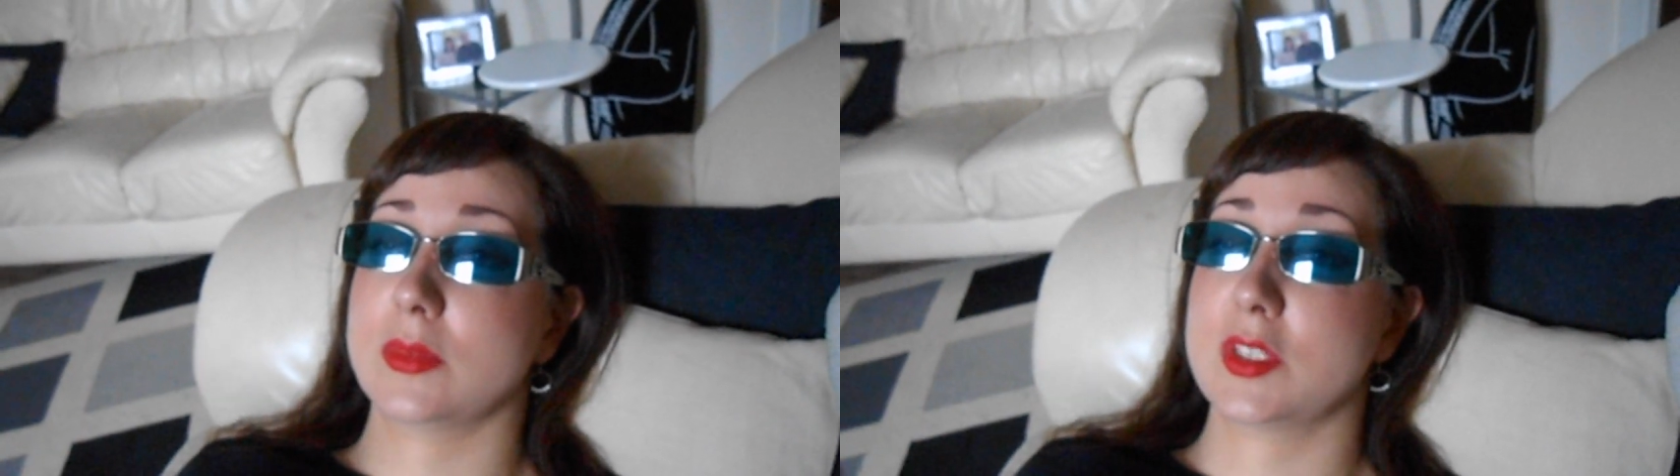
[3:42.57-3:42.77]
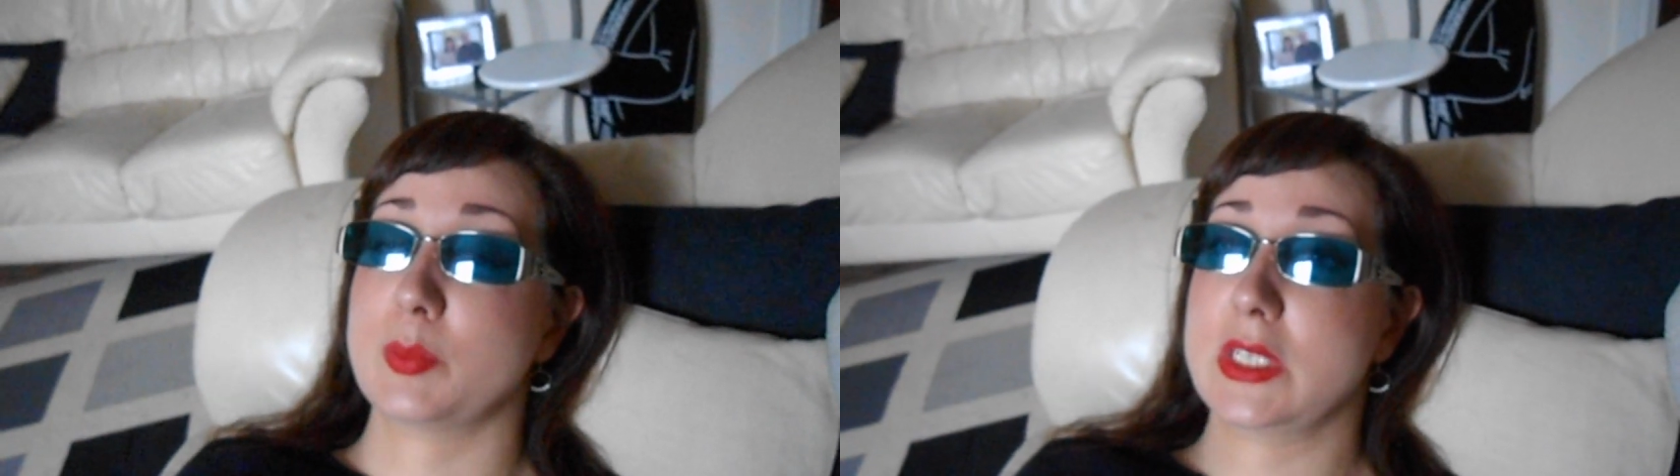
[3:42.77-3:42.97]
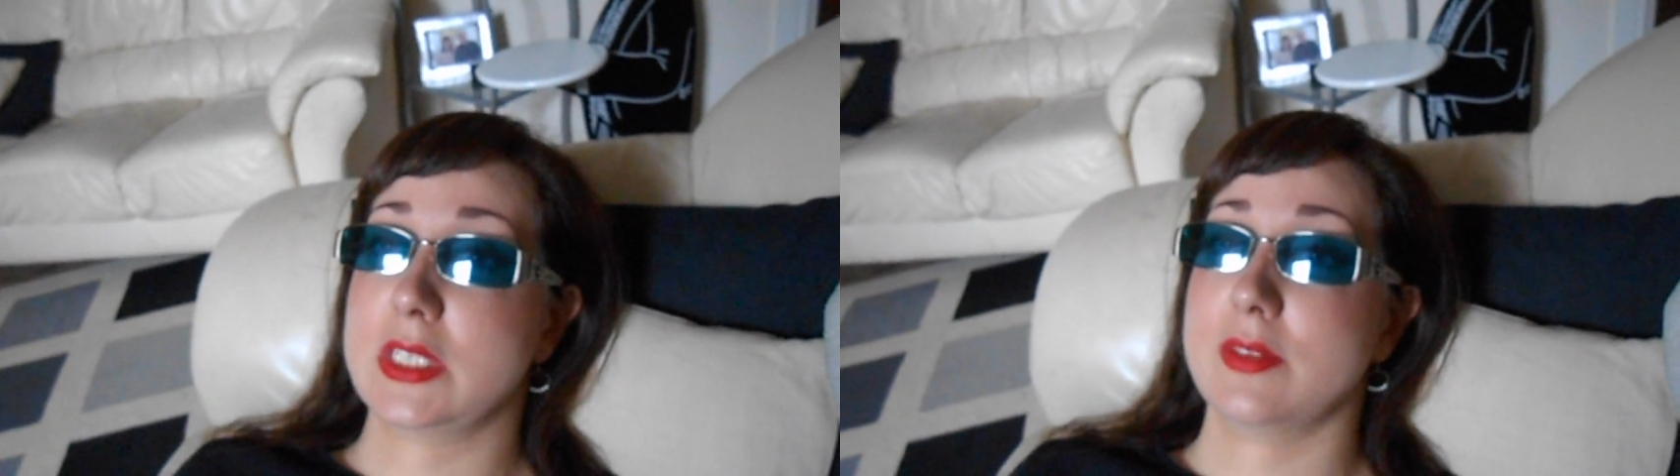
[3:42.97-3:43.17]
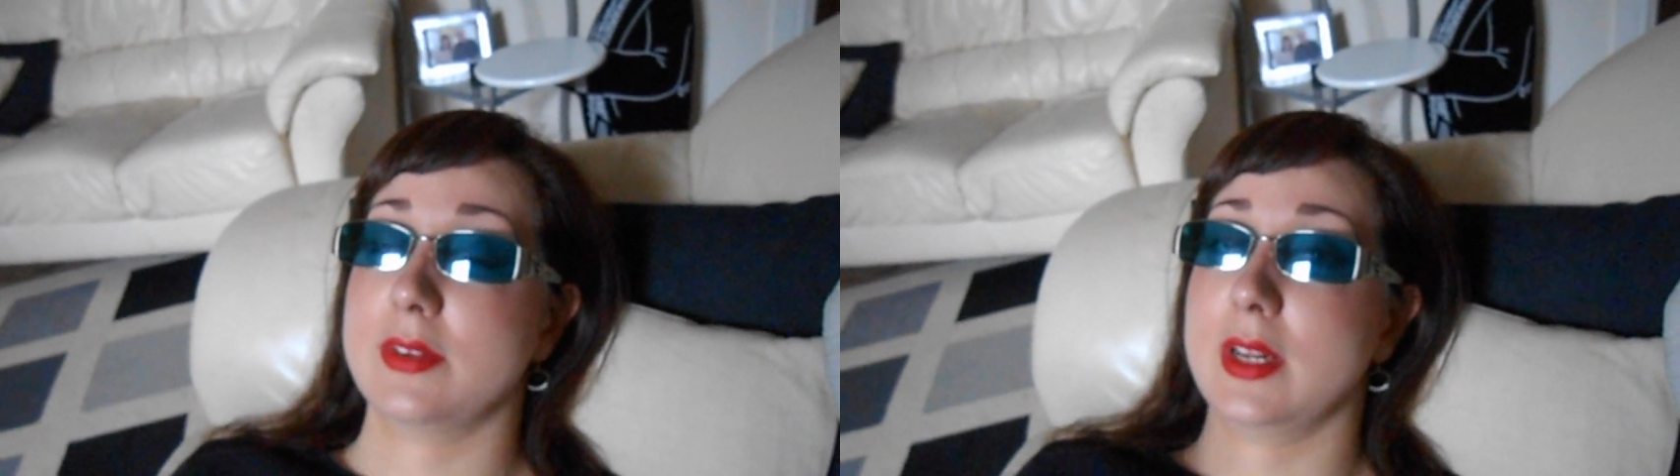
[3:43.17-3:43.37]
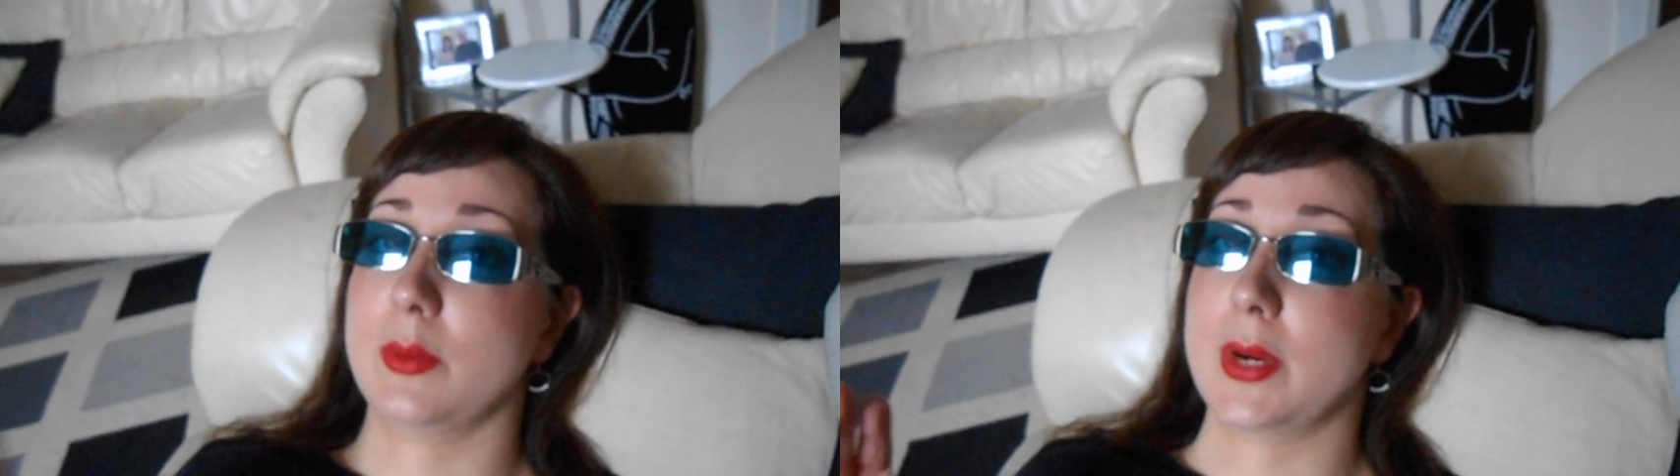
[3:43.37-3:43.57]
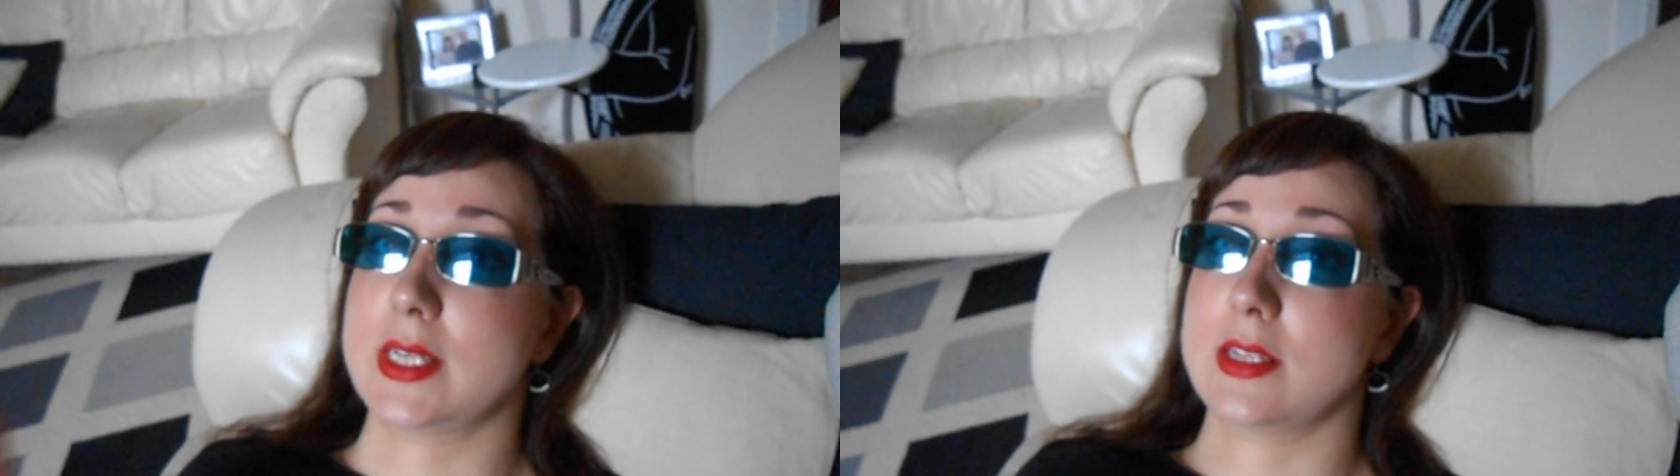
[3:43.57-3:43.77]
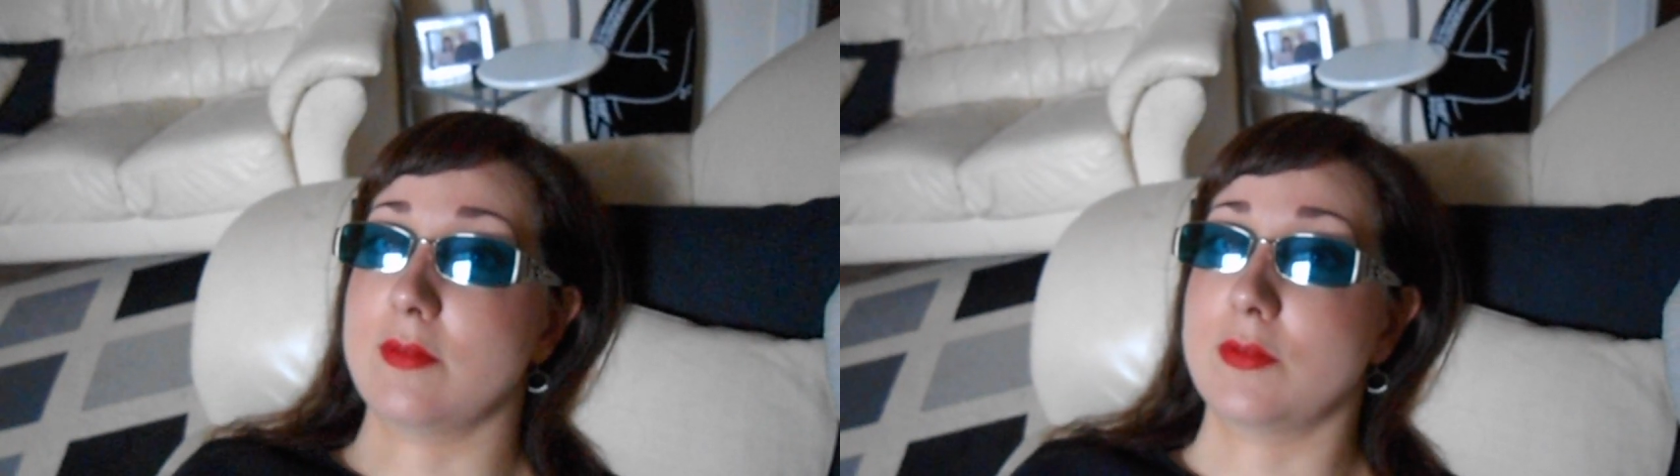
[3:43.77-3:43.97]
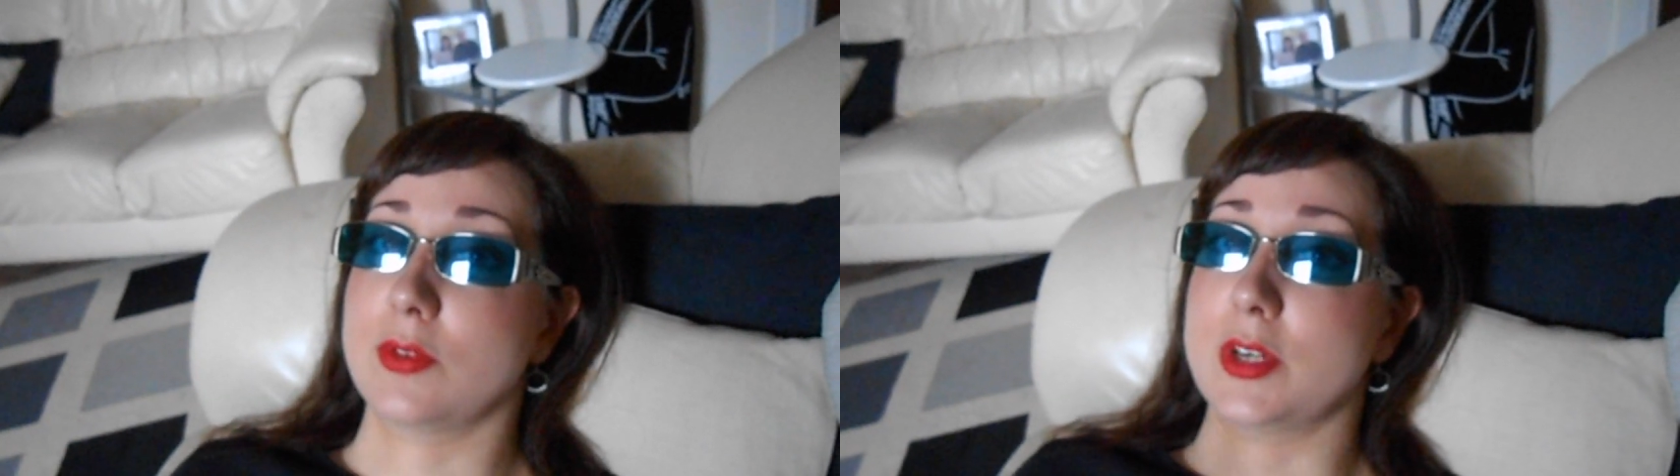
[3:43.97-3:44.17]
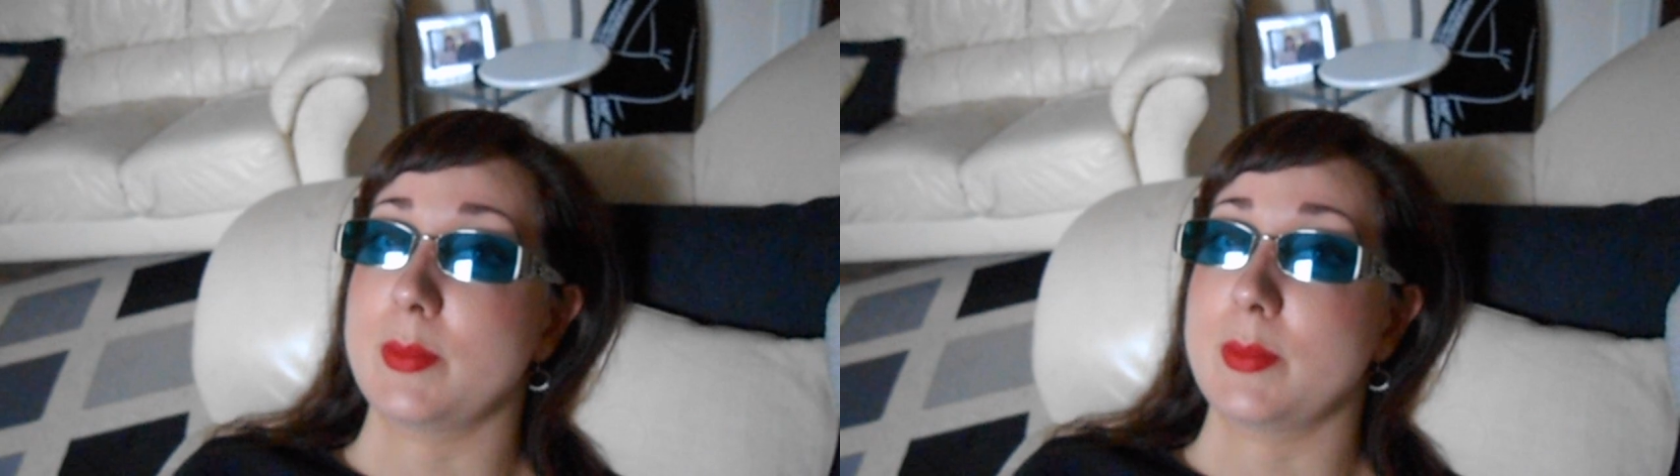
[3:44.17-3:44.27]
specifically went in for.